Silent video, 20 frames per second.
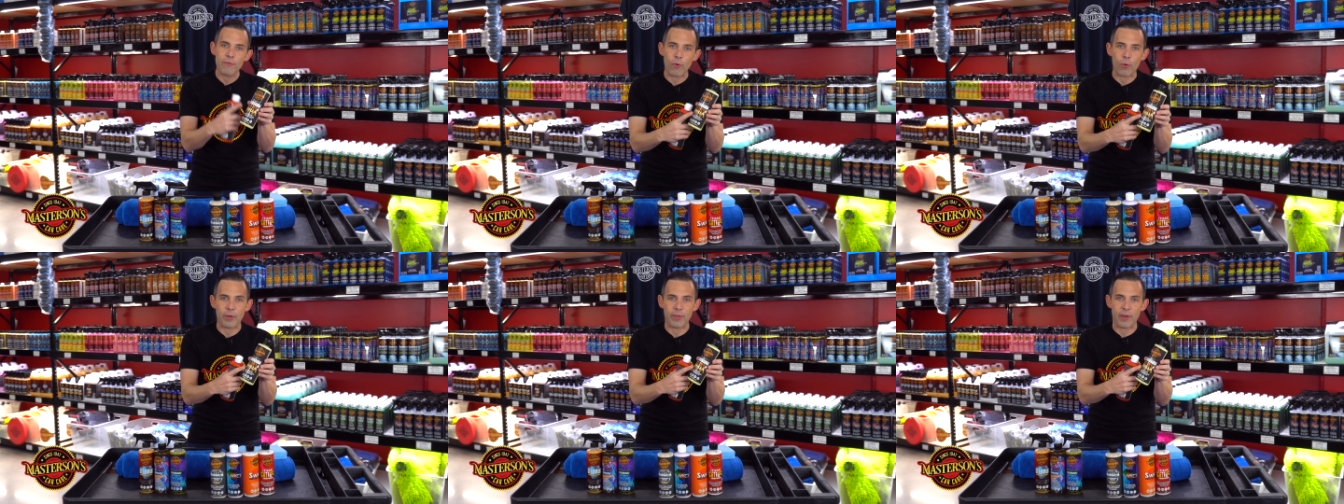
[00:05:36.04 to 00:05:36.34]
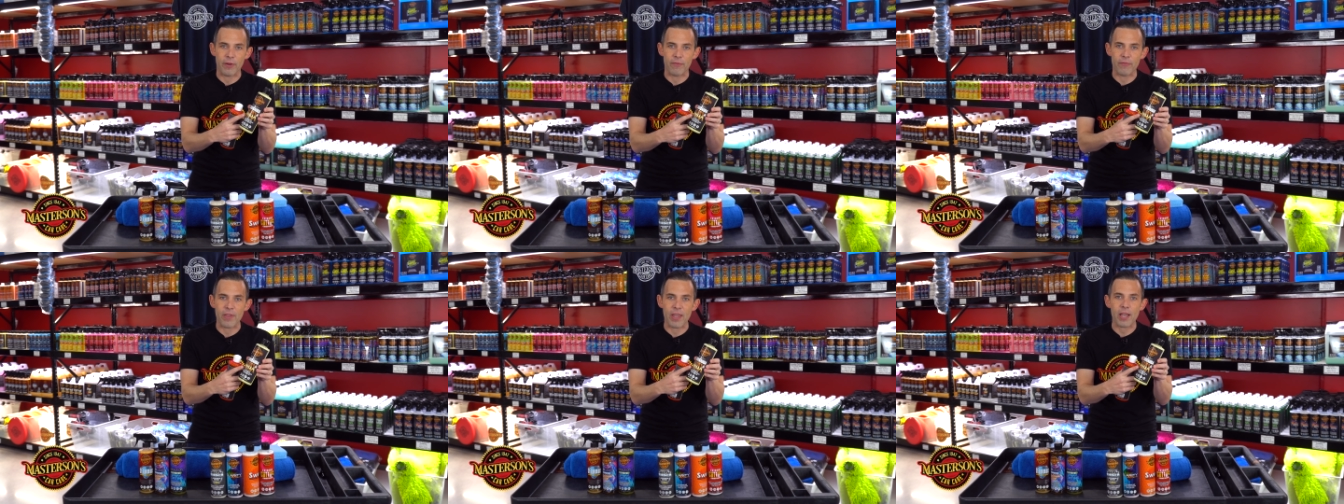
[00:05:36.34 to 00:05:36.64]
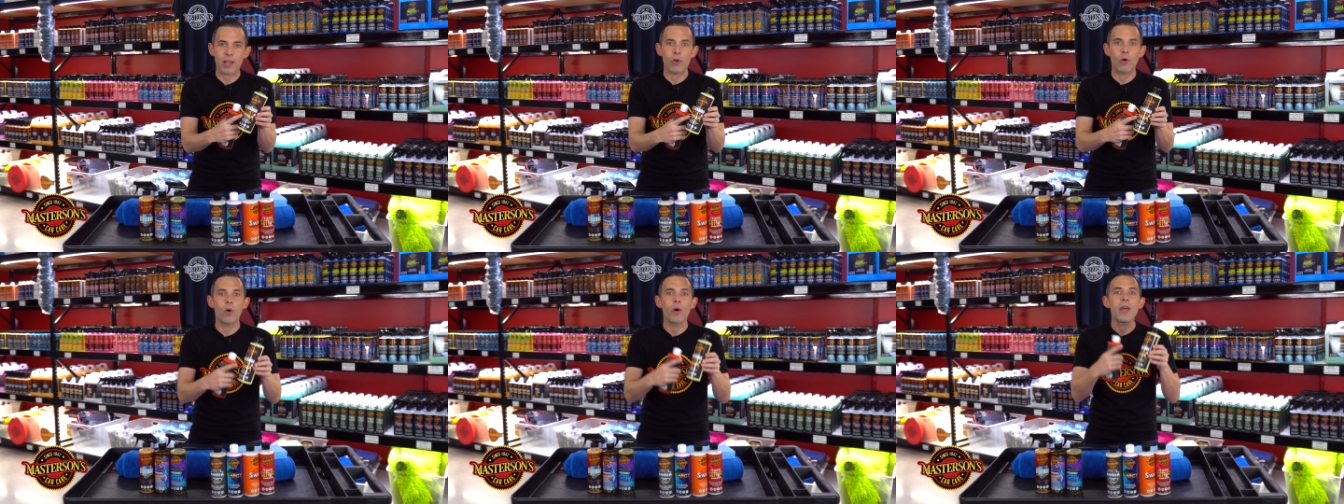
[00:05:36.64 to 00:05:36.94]
for their
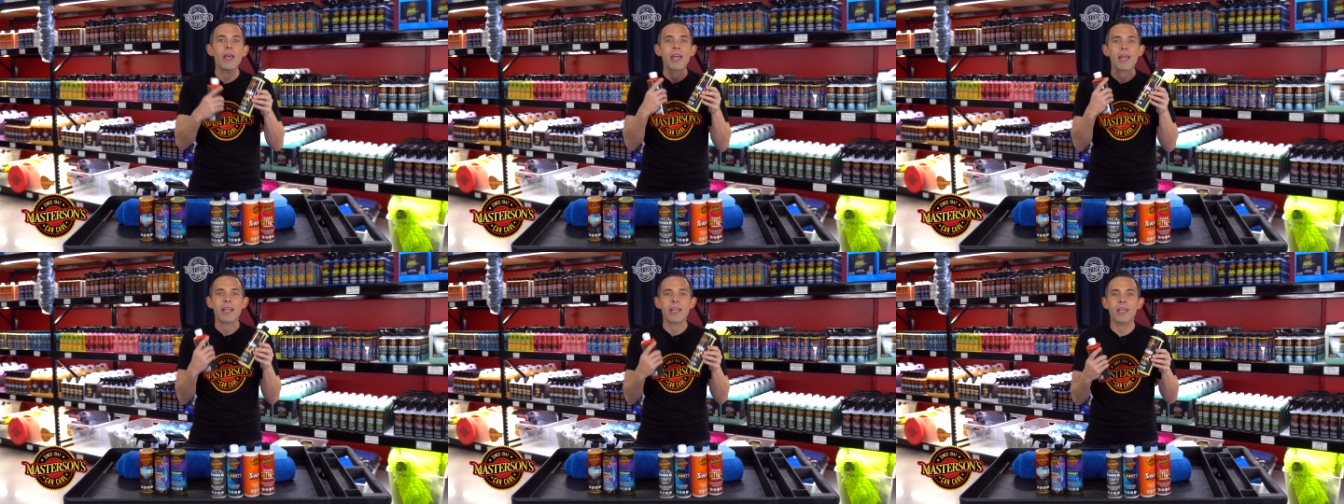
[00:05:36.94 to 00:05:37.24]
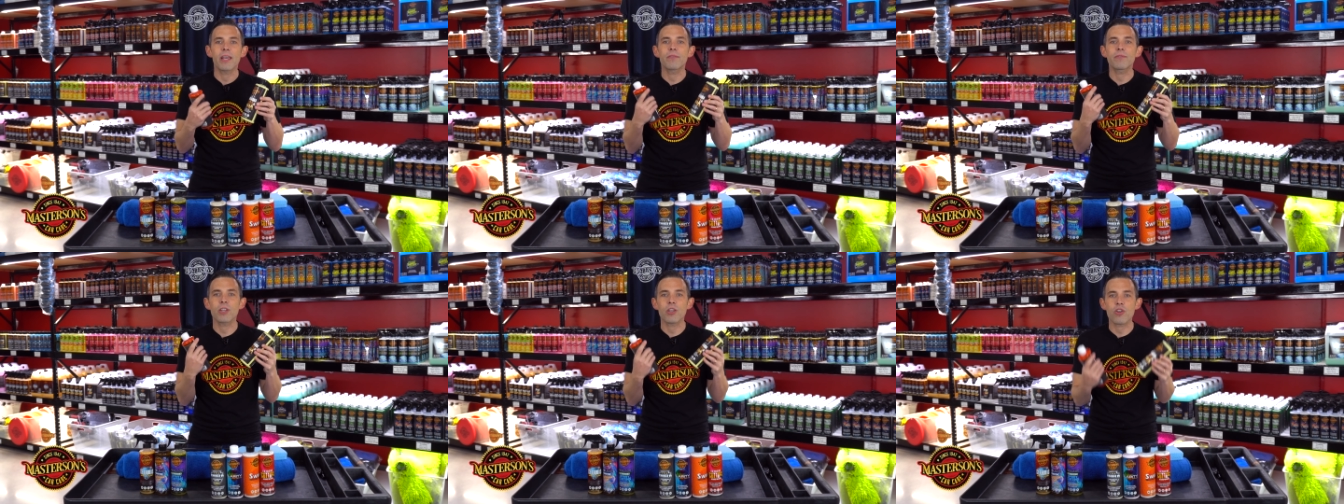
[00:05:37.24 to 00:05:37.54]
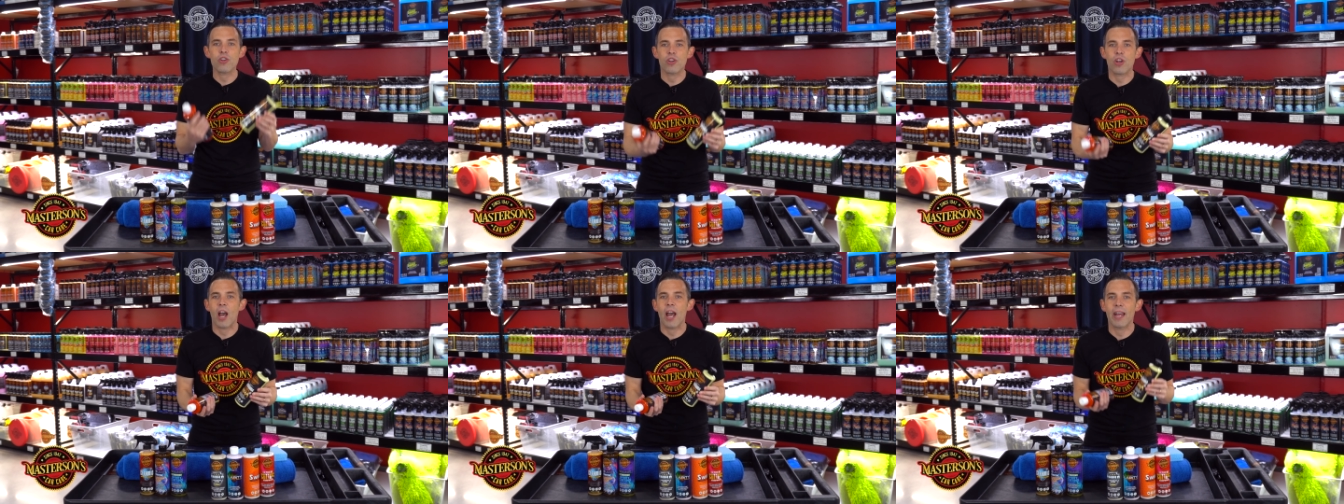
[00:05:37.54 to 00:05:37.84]
vehicle. It gives a
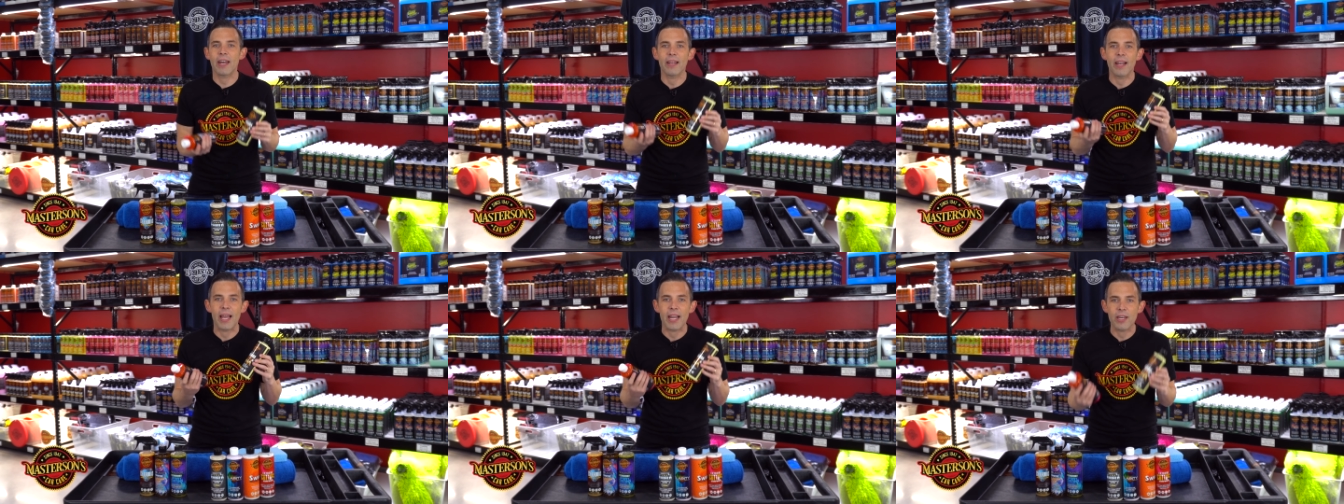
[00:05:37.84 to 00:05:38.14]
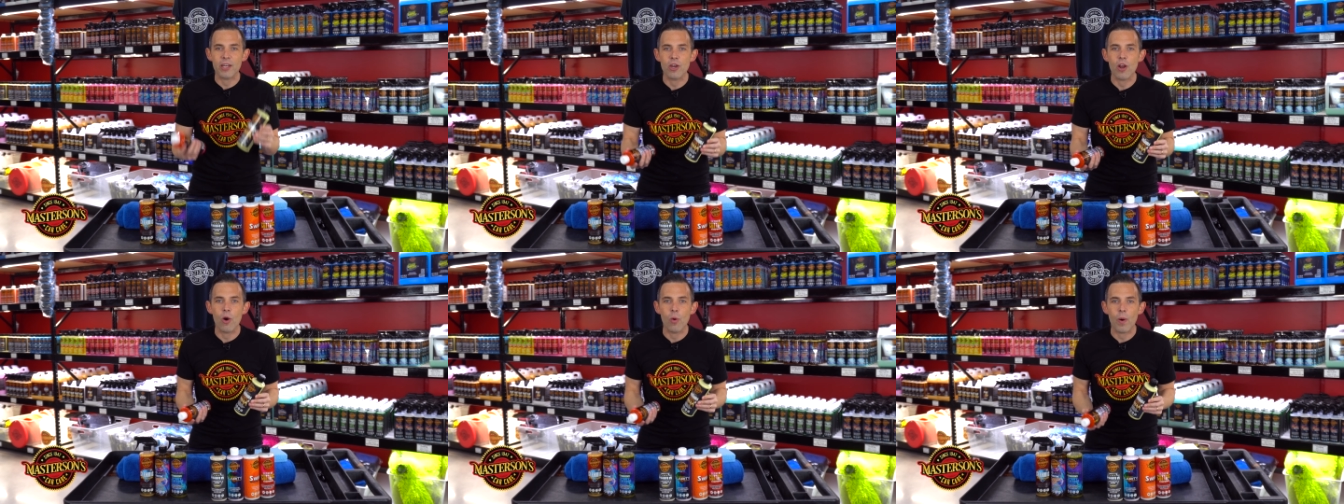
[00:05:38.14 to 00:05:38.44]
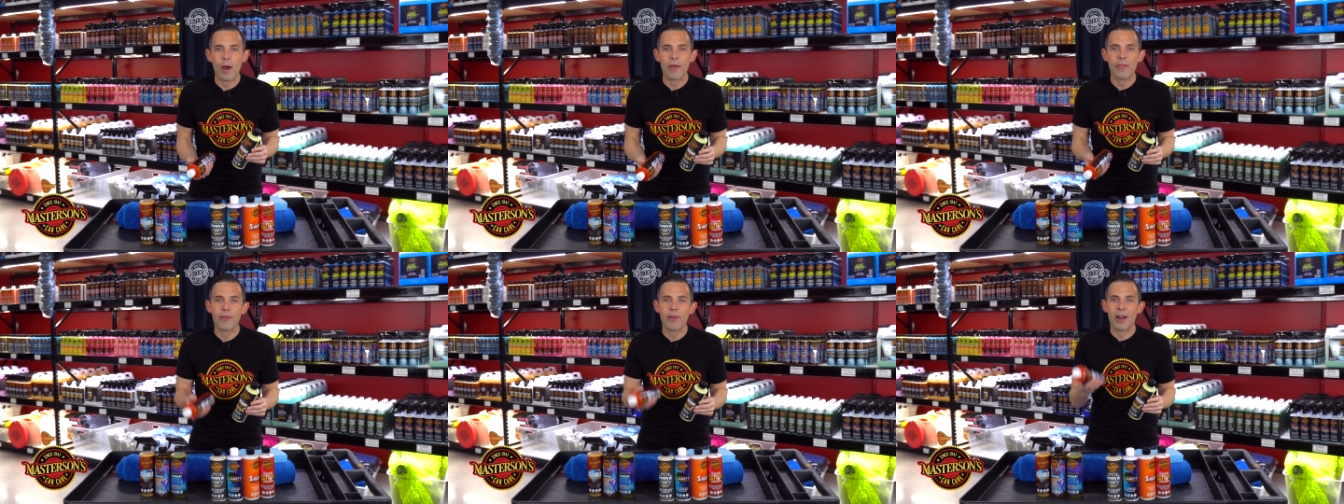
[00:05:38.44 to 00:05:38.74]
shine like no
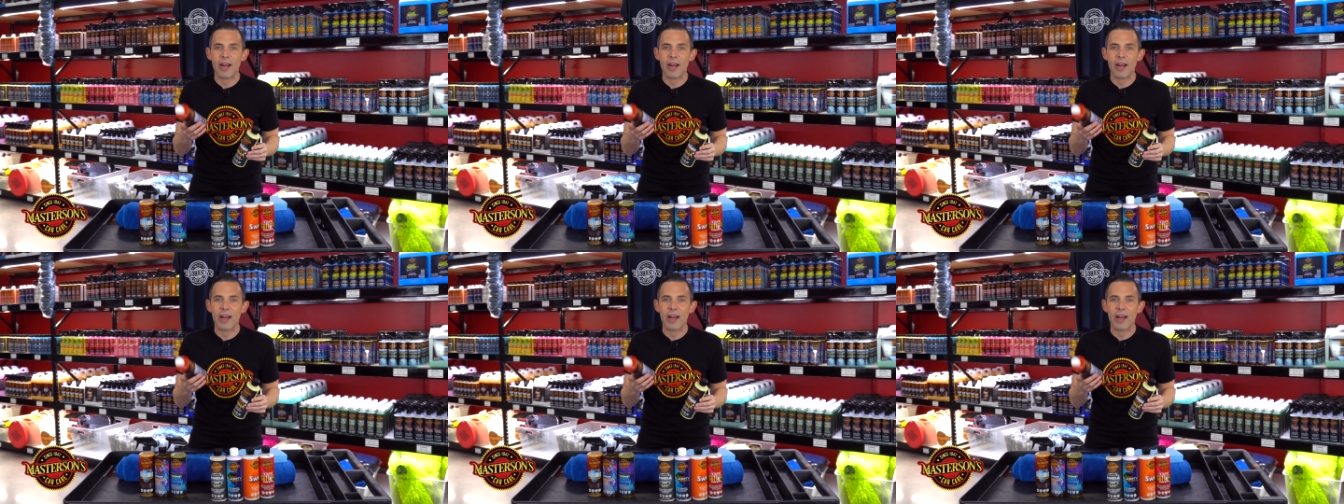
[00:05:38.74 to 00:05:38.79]
other